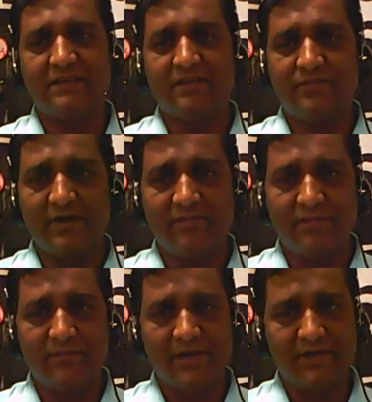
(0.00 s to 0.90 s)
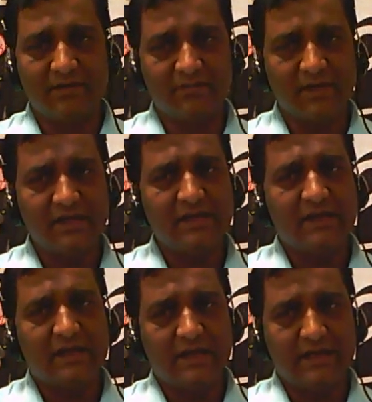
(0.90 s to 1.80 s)
of development of the
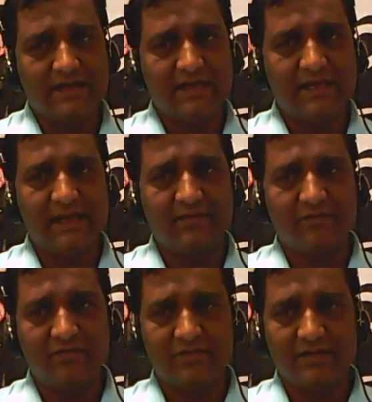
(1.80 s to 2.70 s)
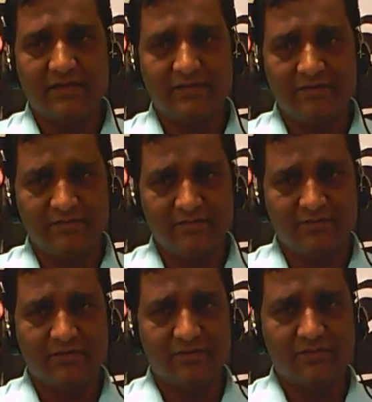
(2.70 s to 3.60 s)
country and growth
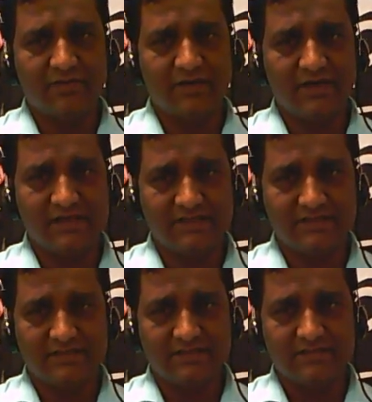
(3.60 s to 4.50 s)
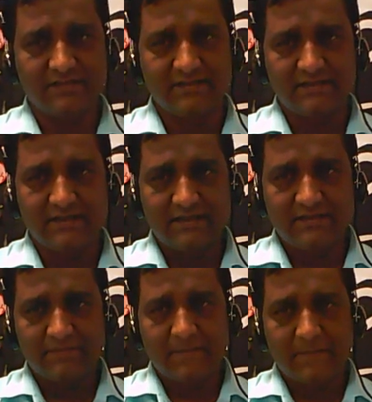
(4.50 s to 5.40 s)
of the countries
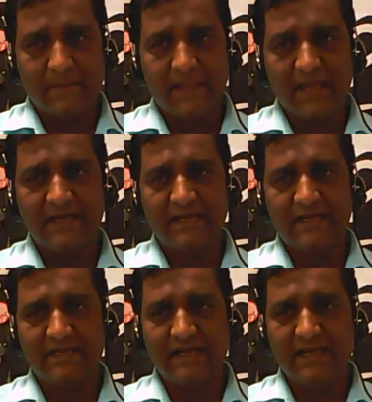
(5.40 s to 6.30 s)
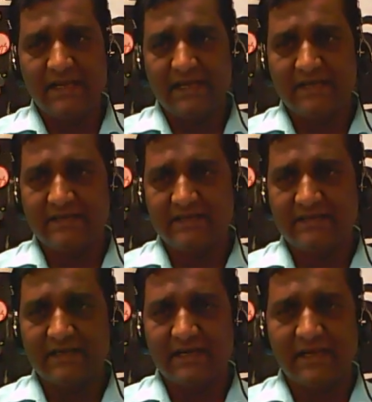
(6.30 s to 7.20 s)
and
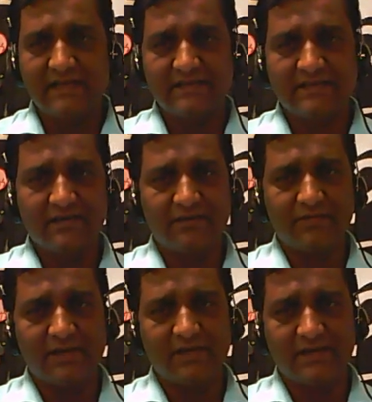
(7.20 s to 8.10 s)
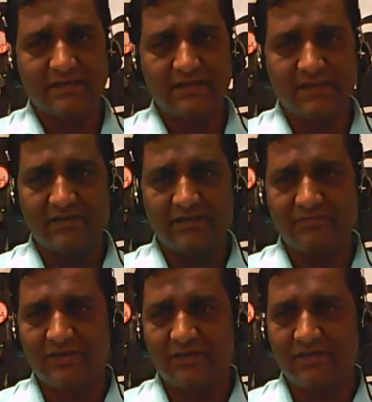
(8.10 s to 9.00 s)
administration of international
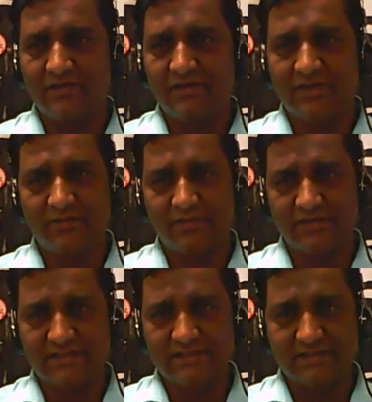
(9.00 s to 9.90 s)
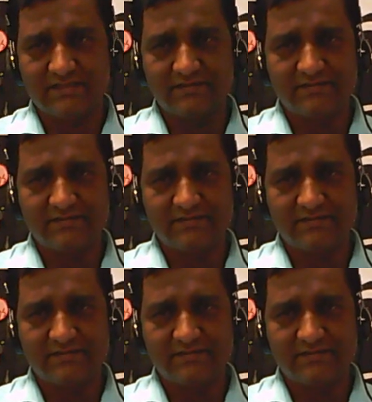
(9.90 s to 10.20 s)
economics law and policies.